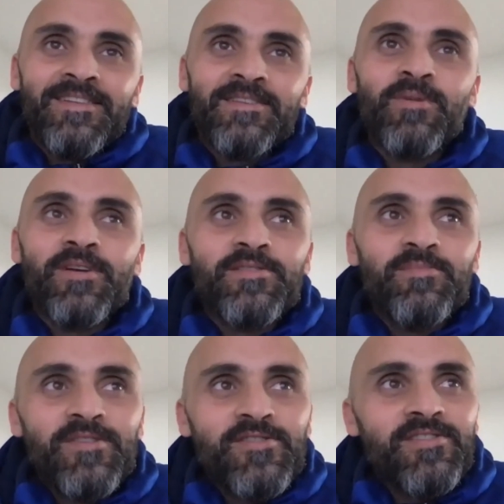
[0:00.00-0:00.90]
been some
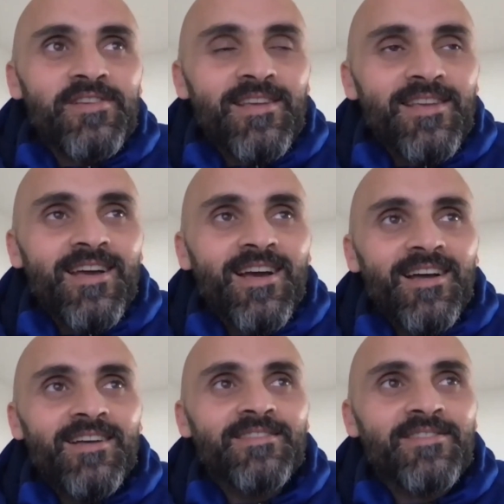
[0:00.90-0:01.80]

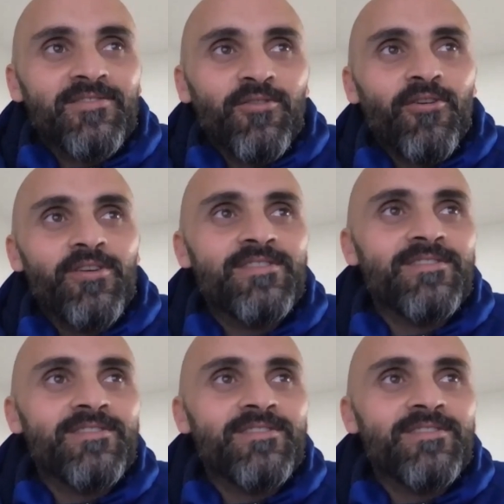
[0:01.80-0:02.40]
interesting stories.